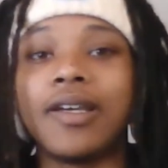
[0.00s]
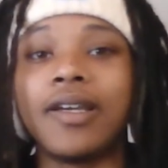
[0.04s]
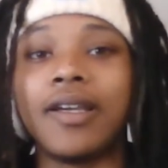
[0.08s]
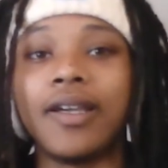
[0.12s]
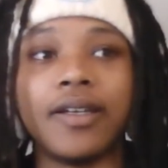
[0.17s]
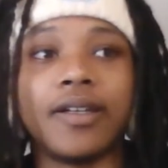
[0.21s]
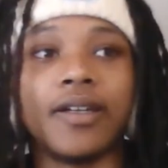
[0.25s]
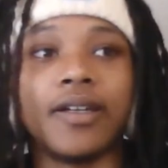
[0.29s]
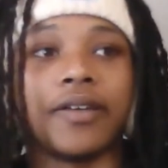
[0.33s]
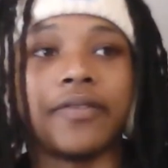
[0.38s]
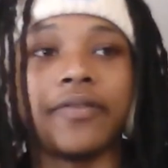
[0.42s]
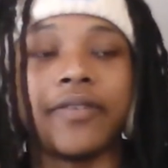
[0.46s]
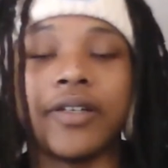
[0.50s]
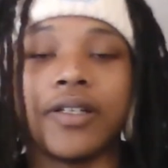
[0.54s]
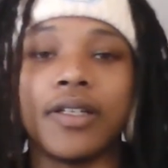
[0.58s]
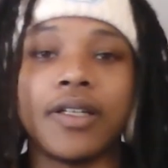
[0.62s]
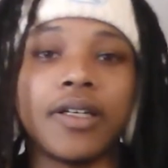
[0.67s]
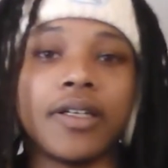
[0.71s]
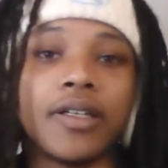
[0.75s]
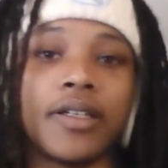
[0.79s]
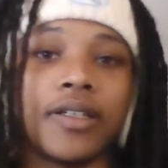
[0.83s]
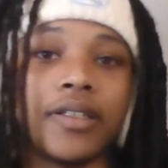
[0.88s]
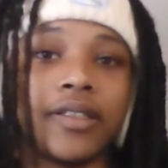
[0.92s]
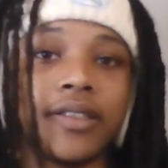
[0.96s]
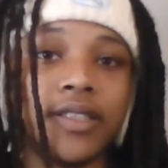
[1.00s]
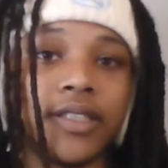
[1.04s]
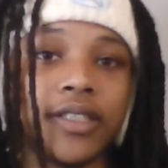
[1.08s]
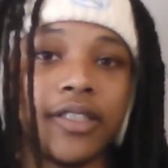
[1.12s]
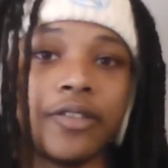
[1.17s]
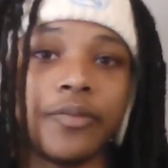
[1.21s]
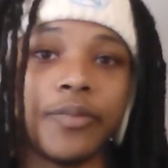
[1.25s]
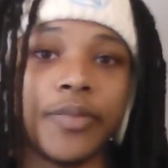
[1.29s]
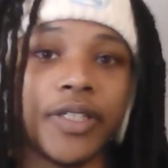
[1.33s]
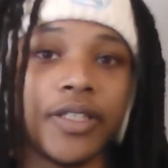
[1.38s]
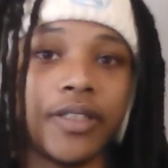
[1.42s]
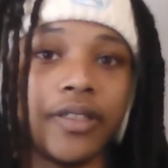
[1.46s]
And I feel like
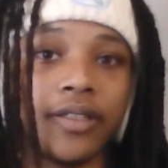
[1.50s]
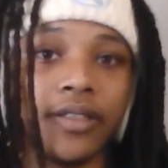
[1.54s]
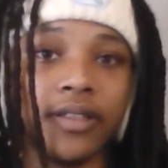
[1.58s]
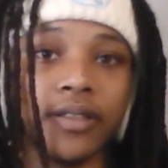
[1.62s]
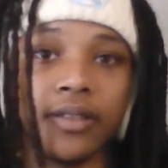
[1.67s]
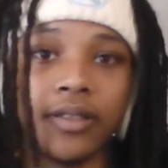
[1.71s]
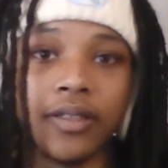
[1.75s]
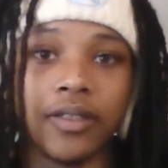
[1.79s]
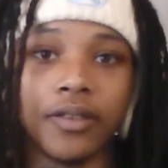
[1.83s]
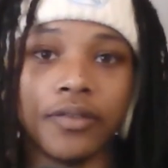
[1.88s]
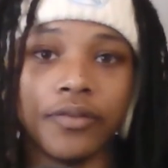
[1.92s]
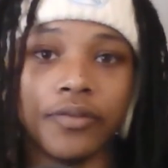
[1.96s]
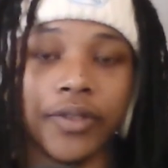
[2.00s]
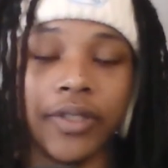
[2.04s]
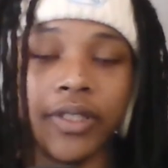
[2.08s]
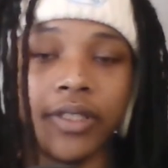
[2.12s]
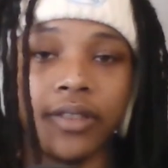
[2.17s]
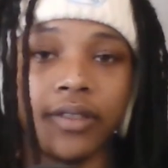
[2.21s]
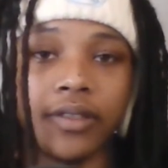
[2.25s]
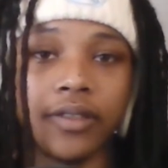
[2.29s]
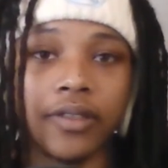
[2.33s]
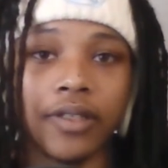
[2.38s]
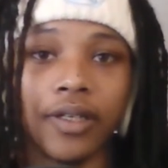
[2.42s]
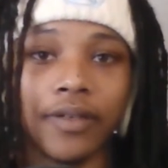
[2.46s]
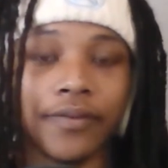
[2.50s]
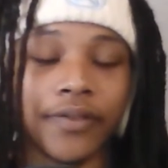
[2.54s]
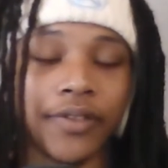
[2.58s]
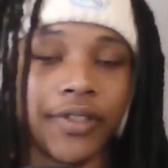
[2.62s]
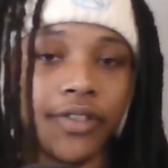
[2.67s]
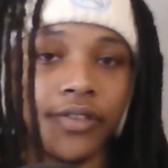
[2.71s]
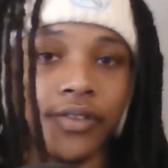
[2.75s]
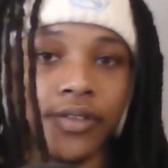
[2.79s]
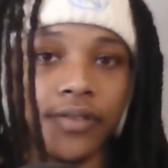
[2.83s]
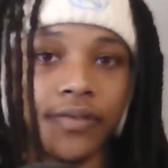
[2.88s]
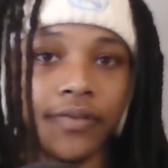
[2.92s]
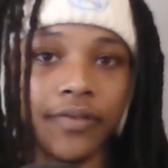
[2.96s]
she'd be a really good love
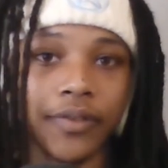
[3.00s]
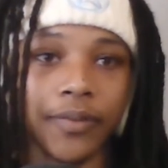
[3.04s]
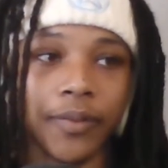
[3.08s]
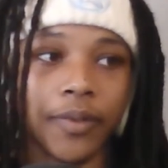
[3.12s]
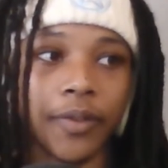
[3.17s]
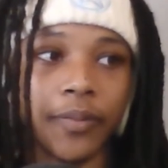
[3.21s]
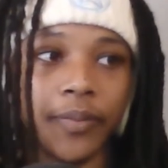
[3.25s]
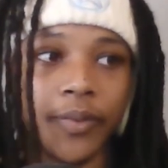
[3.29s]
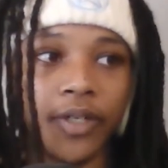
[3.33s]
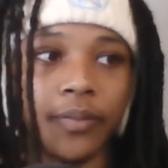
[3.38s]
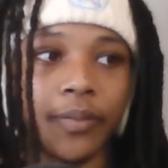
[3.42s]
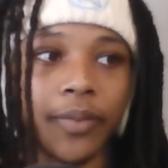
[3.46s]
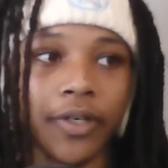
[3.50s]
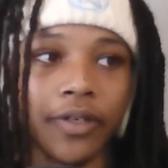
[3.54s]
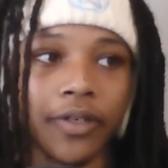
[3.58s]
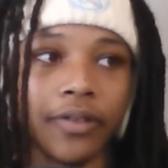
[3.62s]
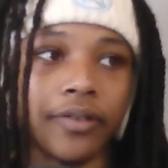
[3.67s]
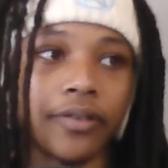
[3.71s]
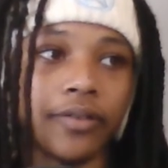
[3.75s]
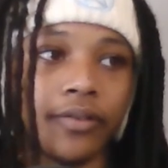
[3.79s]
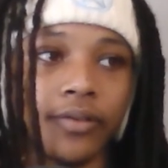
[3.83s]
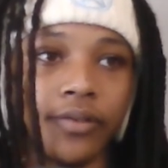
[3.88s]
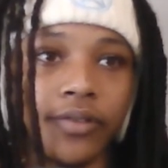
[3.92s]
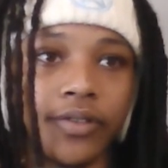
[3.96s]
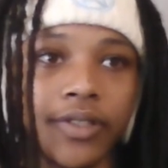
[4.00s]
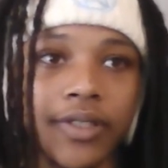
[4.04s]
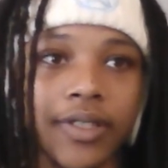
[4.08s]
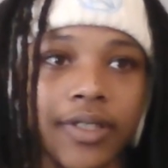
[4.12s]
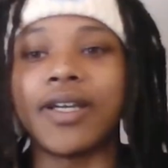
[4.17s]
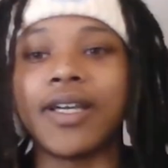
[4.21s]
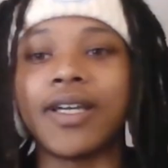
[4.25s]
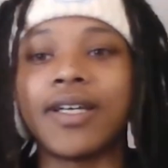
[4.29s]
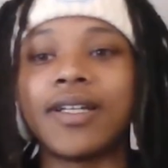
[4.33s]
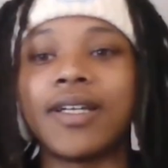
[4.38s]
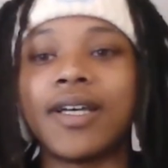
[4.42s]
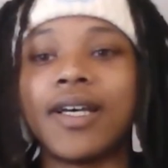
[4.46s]
interest for a Peter Parker who's
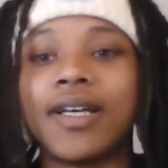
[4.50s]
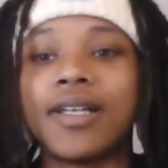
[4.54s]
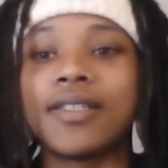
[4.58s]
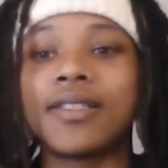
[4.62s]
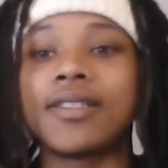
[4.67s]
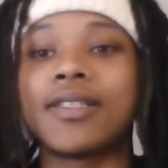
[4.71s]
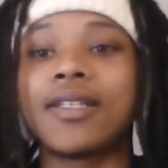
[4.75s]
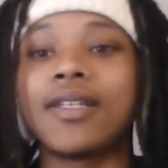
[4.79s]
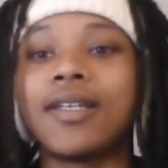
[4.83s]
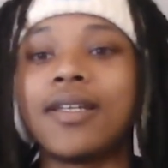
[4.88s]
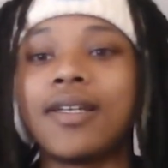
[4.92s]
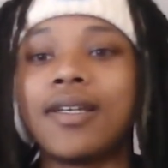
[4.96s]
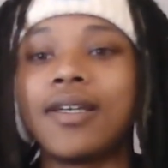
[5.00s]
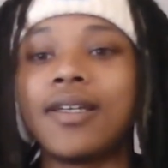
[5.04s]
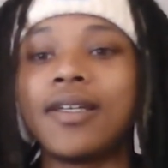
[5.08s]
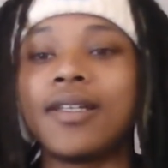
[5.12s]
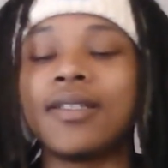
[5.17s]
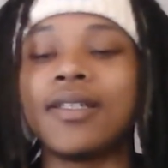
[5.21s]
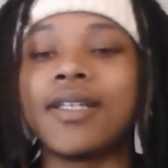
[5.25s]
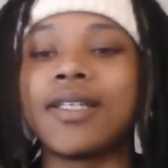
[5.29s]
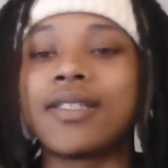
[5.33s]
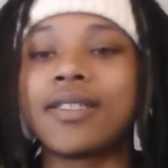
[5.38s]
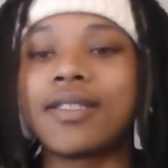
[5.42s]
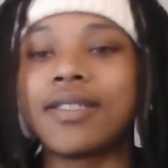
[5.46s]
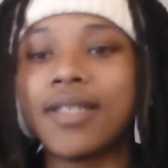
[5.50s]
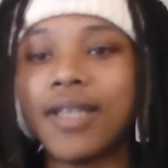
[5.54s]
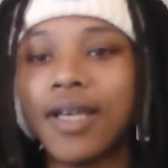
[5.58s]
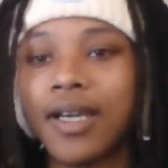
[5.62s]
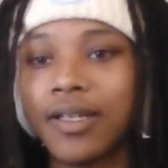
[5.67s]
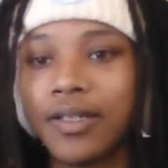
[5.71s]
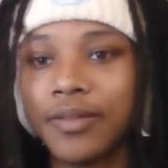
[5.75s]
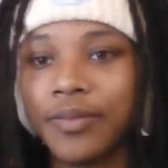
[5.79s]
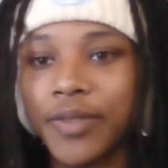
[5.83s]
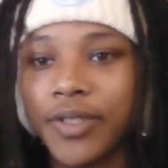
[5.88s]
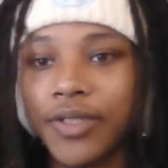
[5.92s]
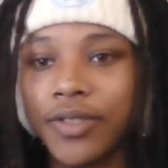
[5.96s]
kind of has less
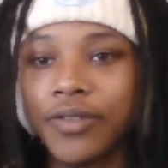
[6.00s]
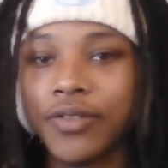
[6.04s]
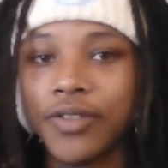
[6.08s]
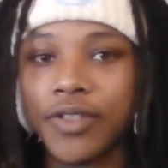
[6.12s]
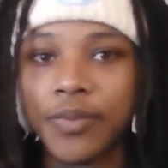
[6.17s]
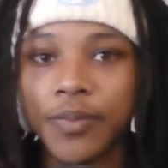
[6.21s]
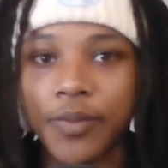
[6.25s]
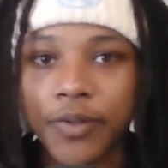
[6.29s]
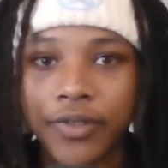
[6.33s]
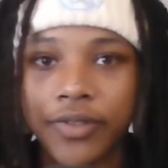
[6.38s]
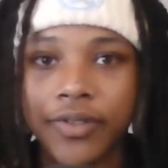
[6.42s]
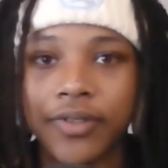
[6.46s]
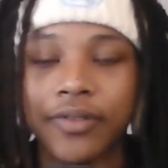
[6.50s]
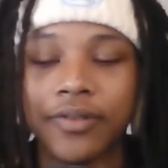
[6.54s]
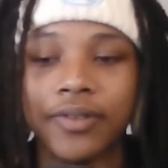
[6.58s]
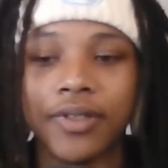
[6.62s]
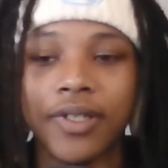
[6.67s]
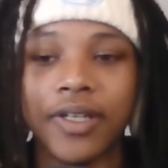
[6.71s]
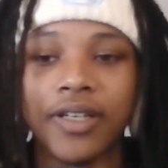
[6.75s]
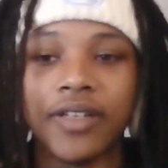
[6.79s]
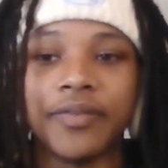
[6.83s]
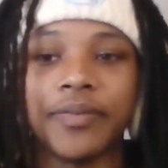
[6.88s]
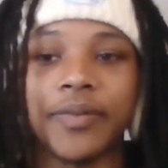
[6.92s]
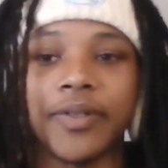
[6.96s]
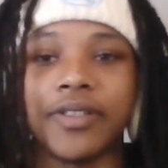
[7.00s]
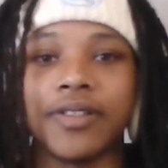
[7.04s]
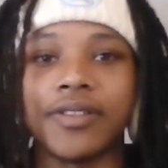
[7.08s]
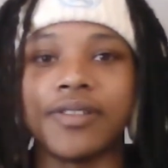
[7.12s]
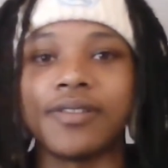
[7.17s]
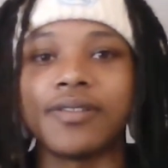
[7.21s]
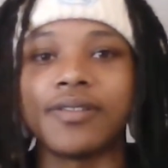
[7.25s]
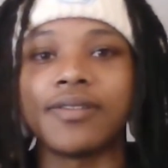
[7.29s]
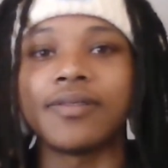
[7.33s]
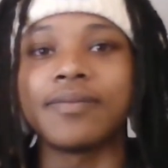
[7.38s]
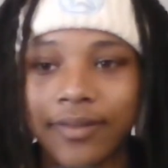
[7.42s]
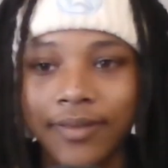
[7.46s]
attachment to his personal life
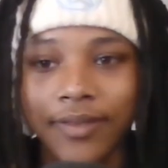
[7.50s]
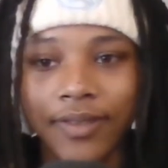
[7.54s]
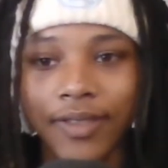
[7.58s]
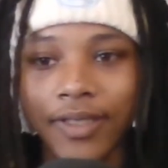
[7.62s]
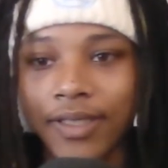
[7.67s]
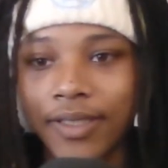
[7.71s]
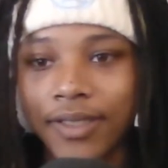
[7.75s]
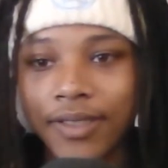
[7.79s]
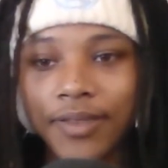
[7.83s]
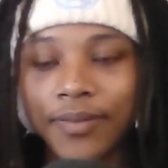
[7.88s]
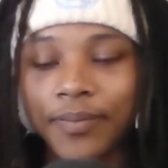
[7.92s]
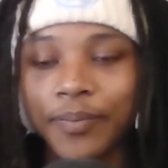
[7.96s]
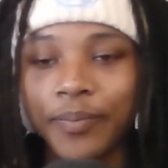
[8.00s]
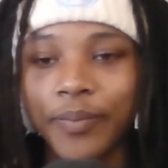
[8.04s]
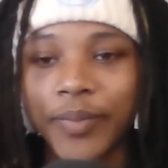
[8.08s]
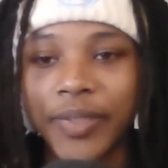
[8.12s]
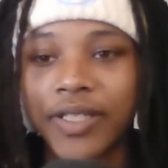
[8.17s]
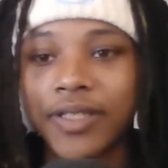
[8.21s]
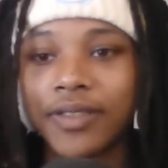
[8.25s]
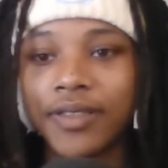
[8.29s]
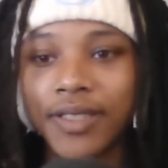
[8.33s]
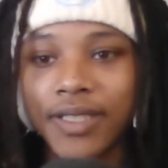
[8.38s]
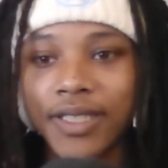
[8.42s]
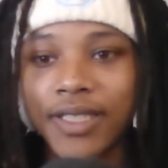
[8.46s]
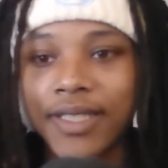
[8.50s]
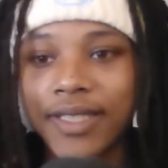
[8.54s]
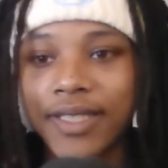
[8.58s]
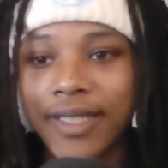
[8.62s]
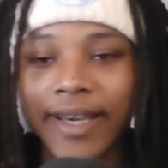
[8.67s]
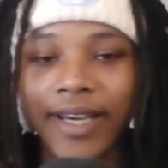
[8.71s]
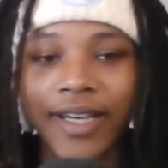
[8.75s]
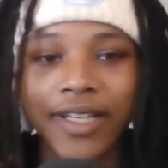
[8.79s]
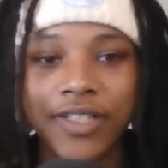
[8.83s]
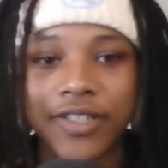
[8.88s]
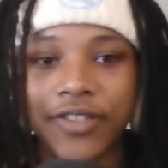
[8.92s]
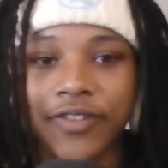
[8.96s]
because he's been
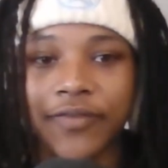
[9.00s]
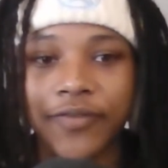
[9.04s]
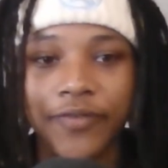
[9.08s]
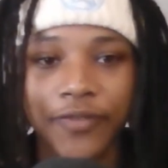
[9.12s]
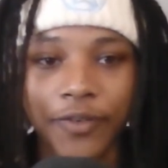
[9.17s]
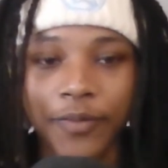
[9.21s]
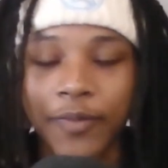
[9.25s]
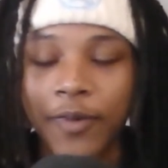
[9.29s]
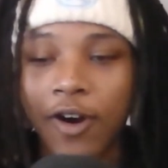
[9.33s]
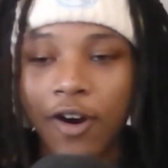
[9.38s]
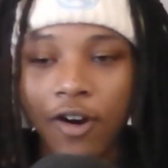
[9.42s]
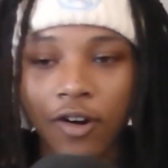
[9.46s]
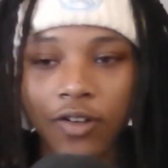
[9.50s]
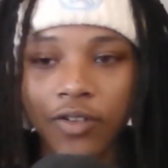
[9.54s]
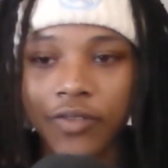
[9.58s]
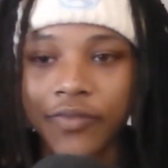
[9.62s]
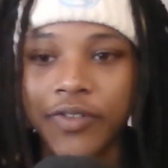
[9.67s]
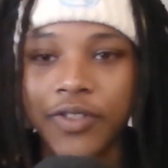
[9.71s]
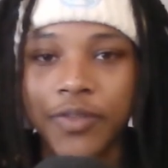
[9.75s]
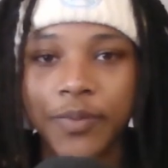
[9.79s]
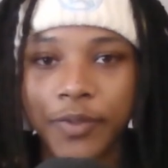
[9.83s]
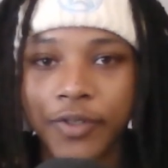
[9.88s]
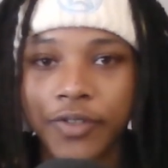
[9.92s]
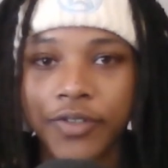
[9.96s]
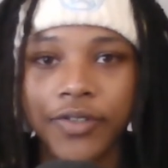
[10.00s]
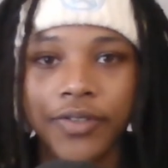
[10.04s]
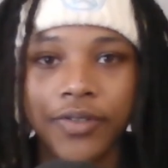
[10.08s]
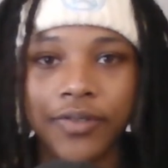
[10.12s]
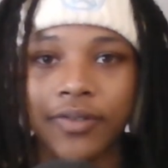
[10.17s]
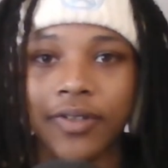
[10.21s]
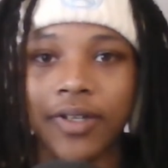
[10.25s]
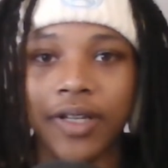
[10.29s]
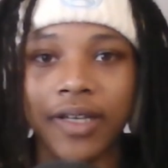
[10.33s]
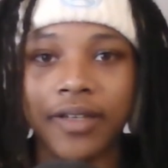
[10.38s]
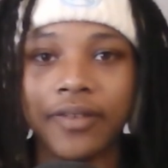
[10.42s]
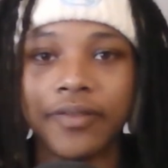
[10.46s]
detached from all of his personal
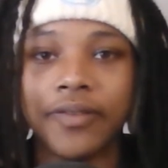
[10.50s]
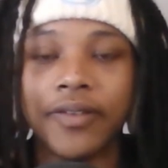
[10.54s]
life.